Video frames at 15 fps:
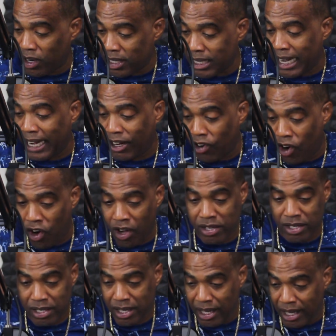dollars going
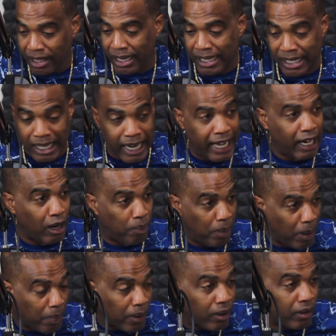cross the slate of
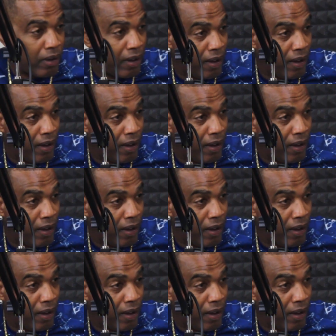people.